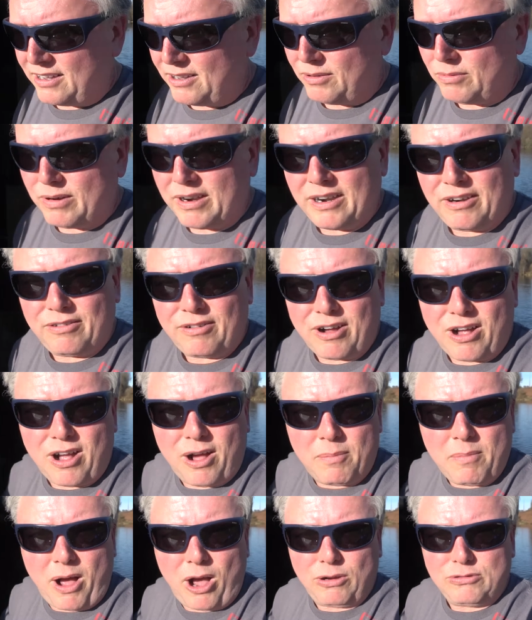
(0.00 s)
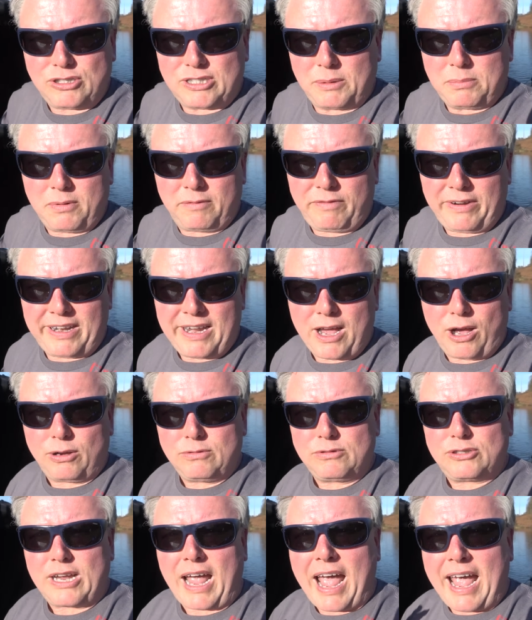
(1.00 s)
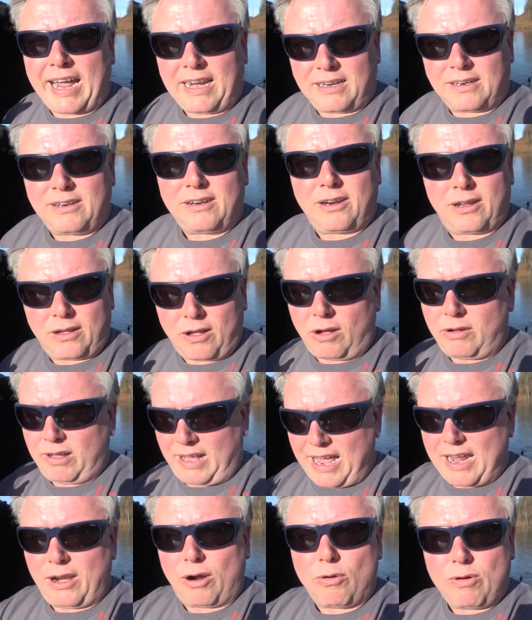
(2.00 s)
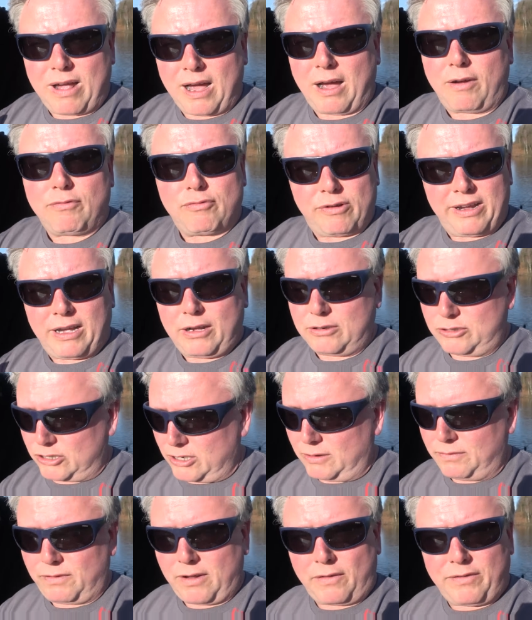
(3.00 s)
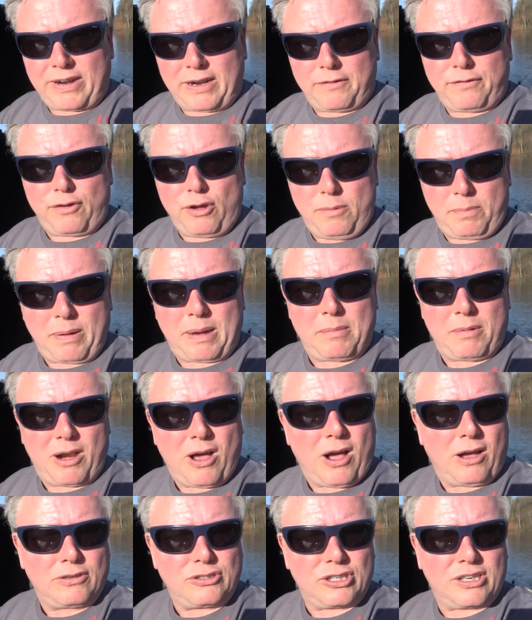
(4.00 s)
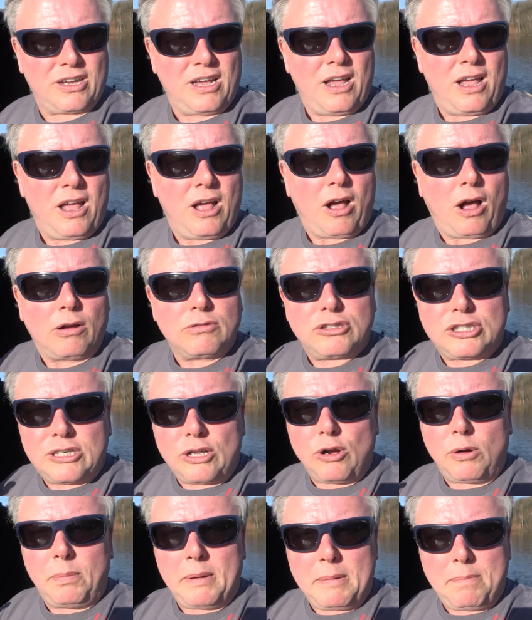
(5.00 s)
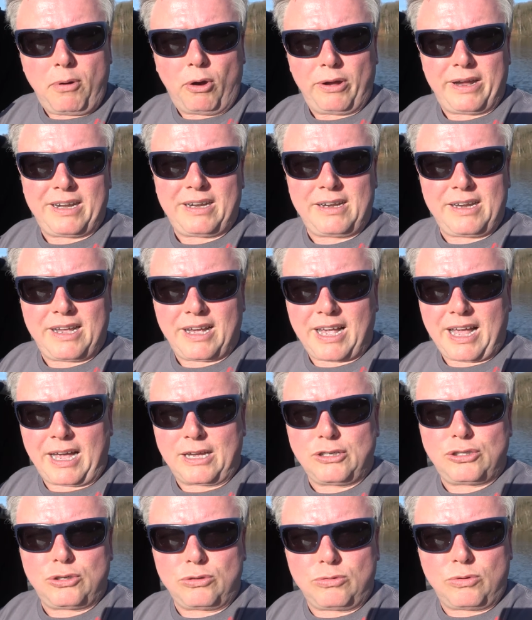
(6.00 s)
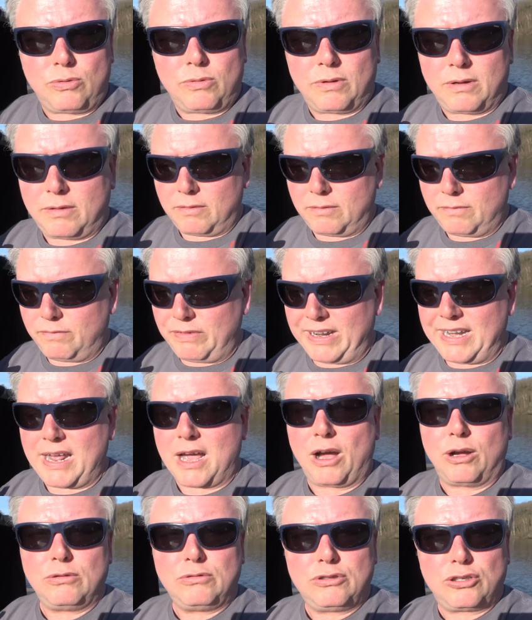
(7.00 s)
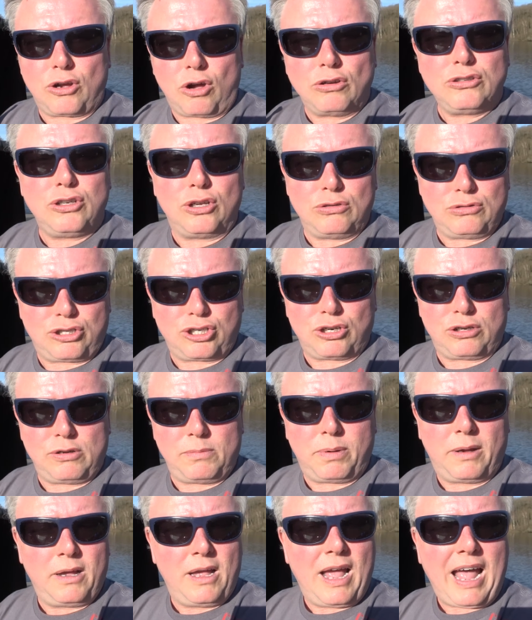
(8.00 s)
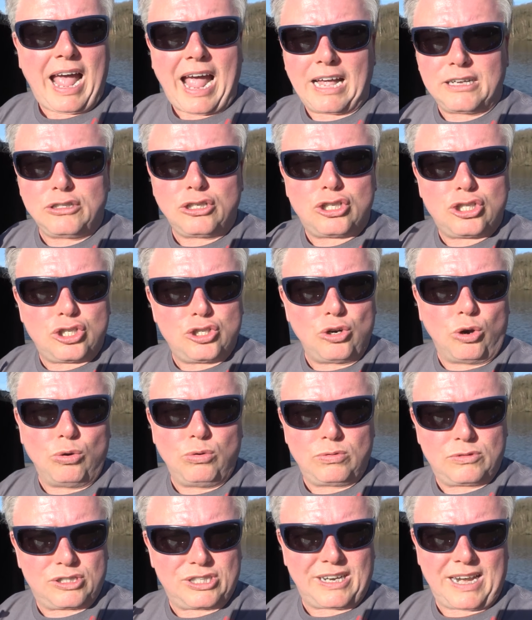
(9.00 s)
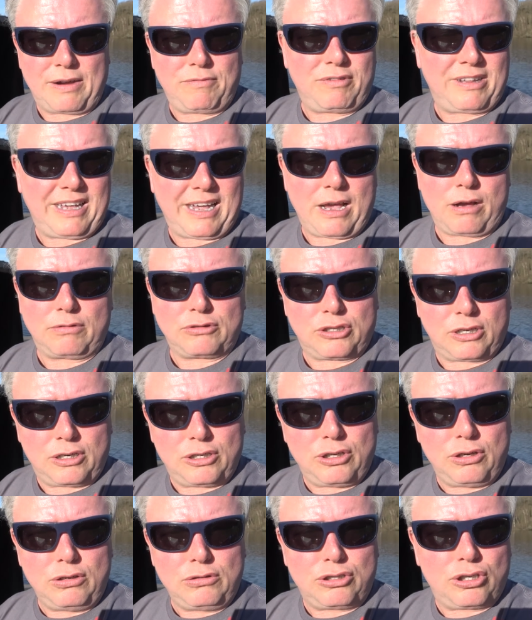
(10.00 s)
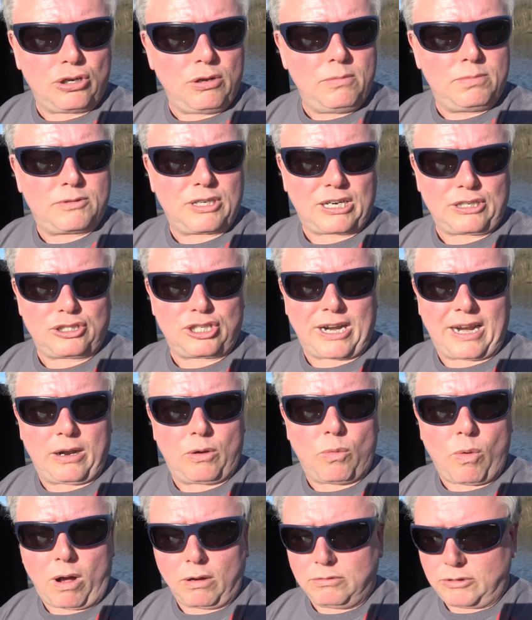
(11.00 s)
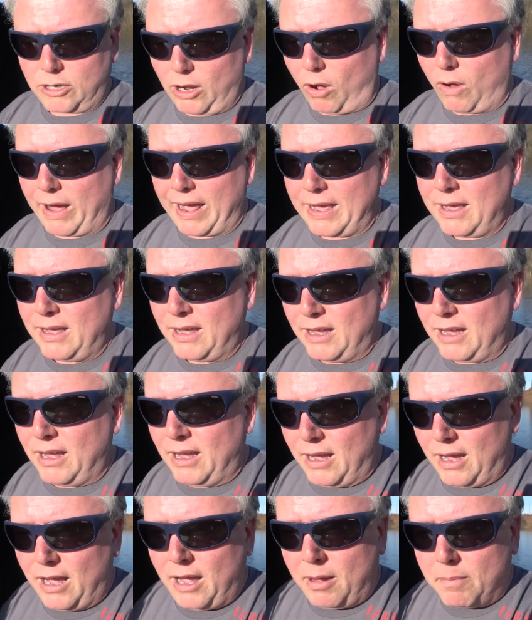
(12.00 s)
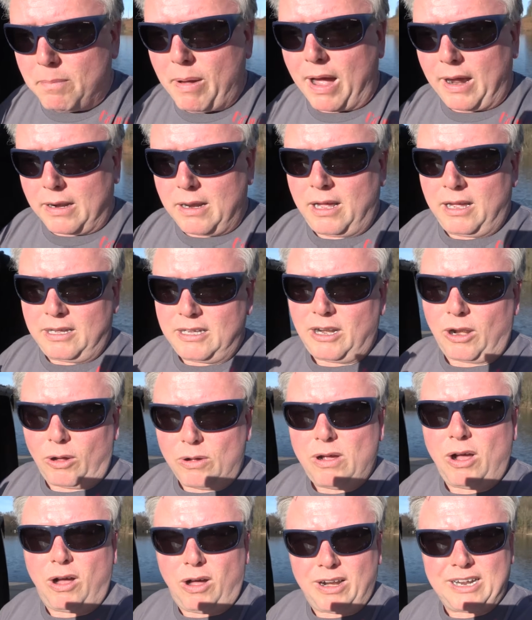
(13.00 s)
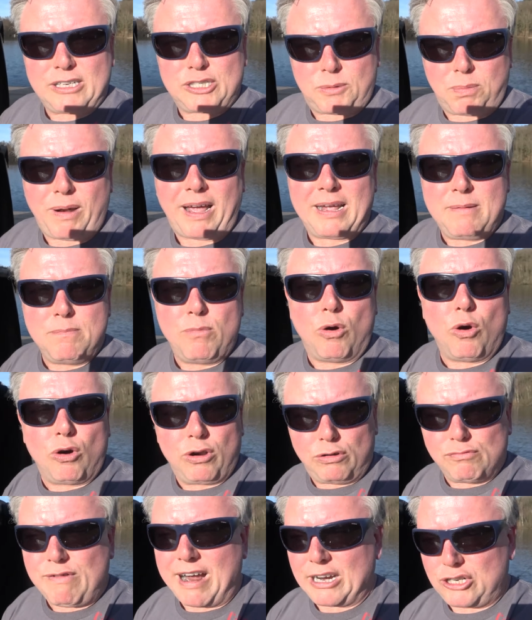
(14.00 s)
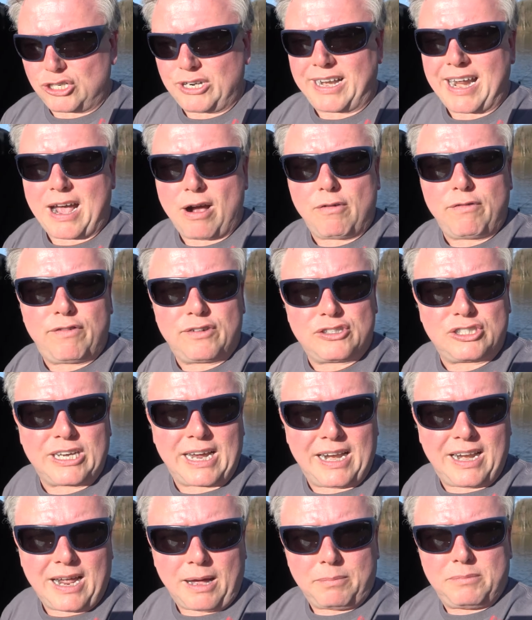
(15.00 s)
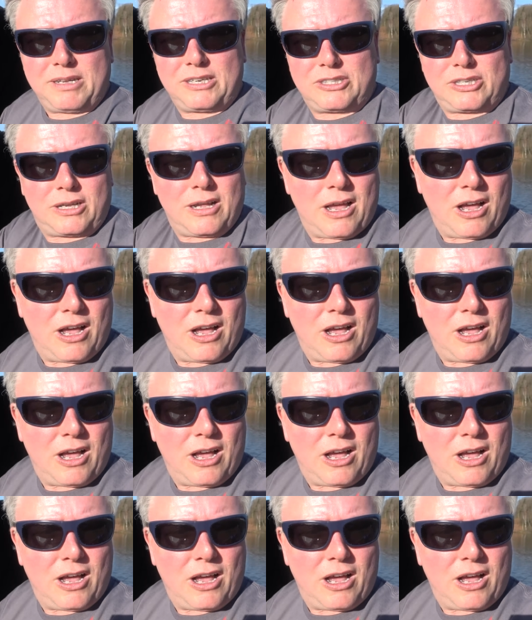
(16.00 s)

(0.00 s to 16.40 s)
where I'm hosting my videos. And again, I'll cover it because I've had a few people ask. I'll still be putting the occasional videos on YouTube and shorts and everything else, so the YouTube channel won't die. But, you know, I'll explain more the rationale for setting up this